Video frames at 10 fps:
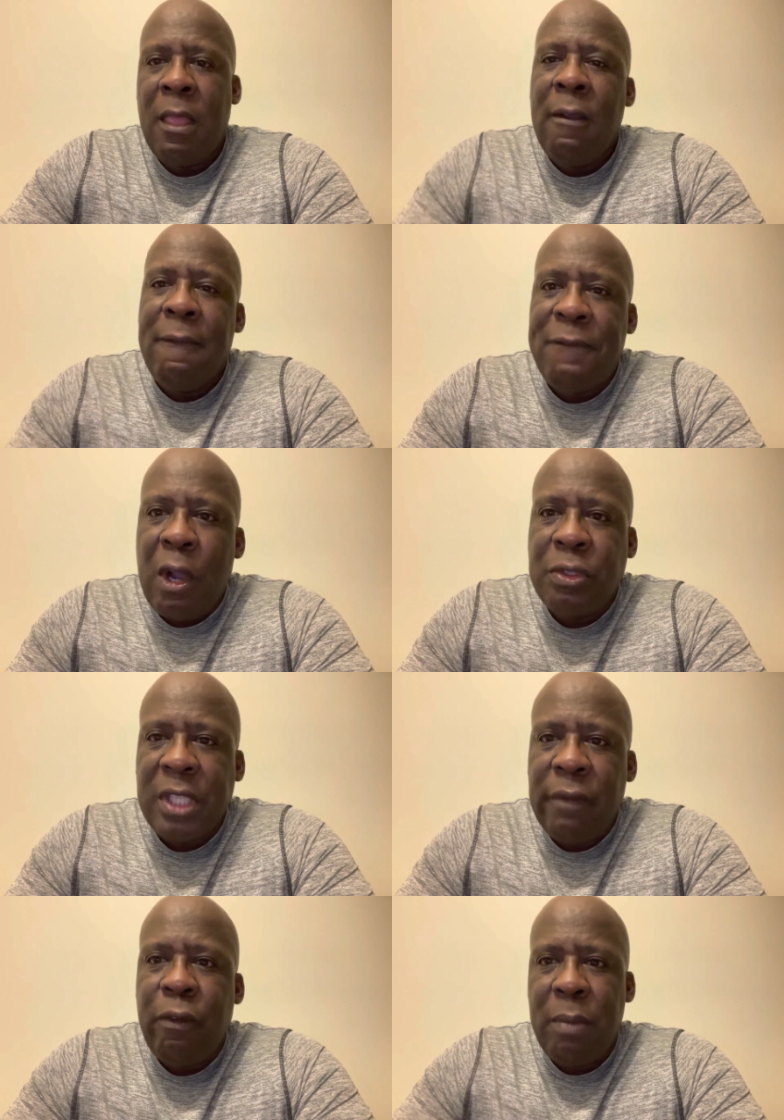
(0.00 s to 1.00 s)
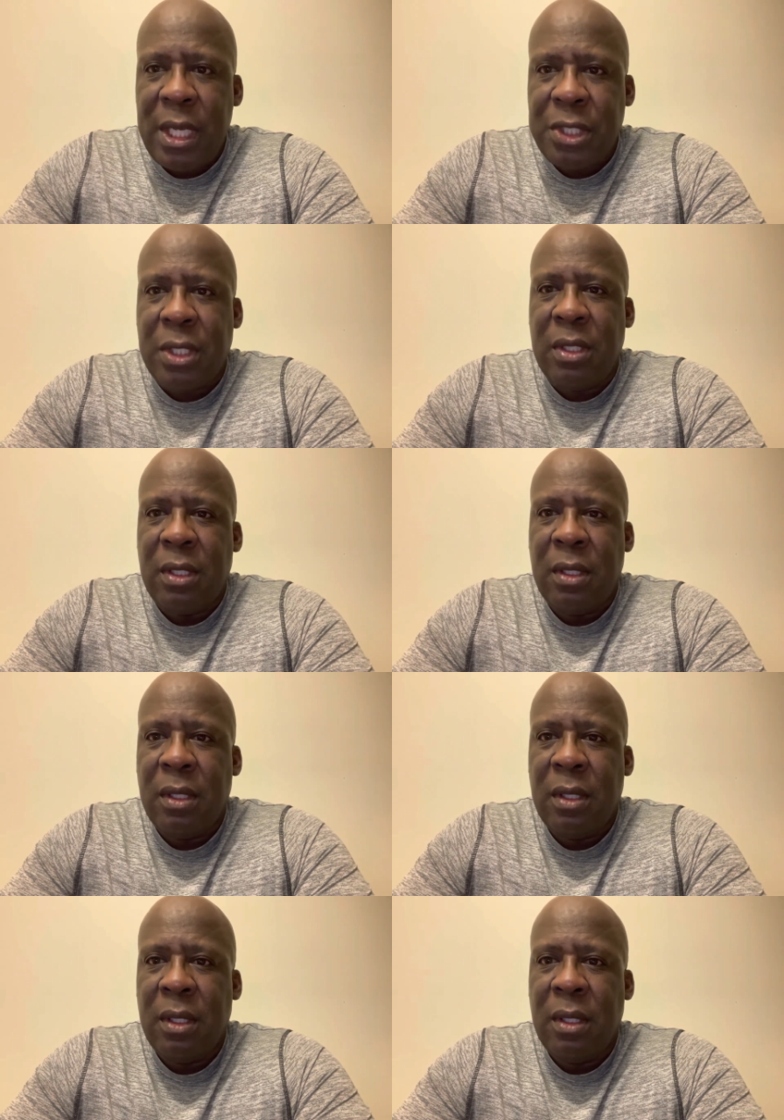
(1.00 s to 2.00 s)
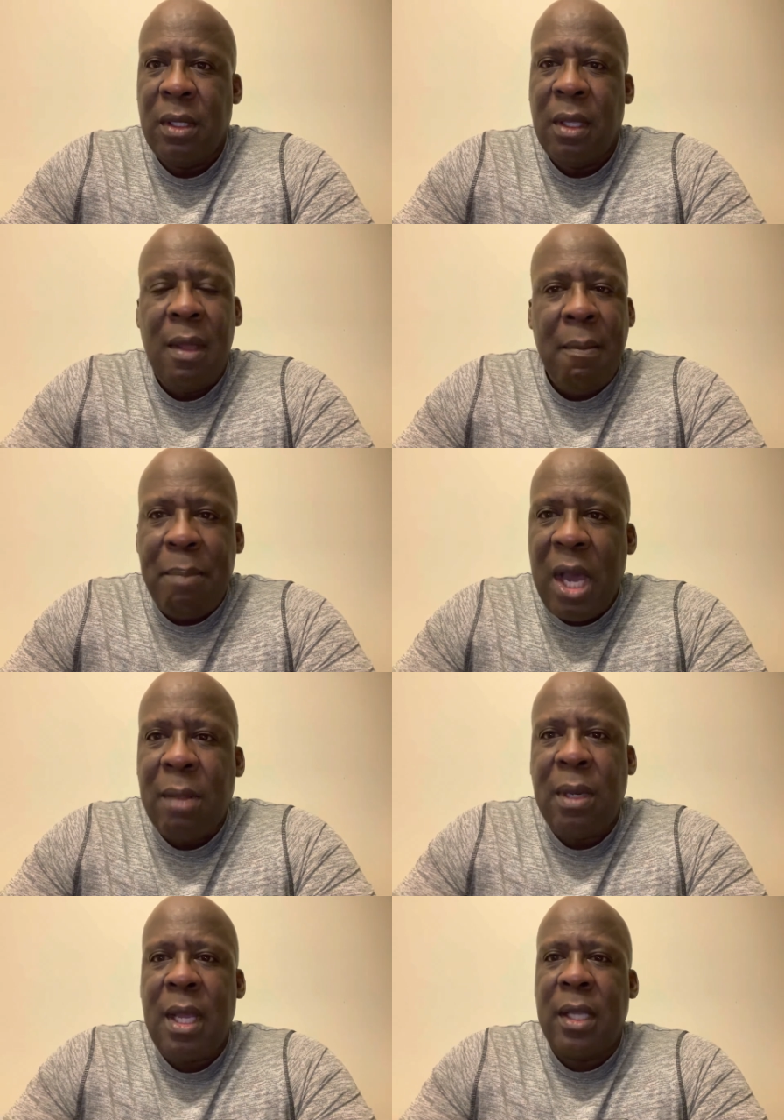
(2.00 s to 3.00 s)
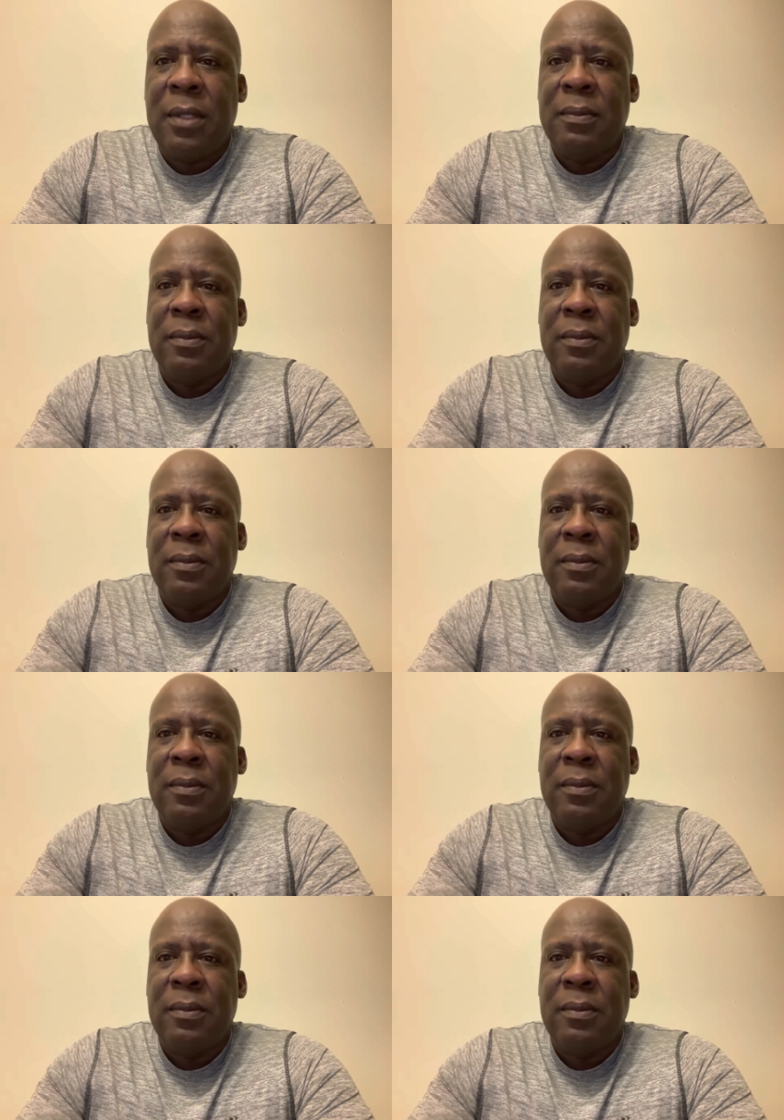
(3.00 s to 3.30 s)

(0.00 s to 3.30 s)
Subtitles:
False information. Bottom line.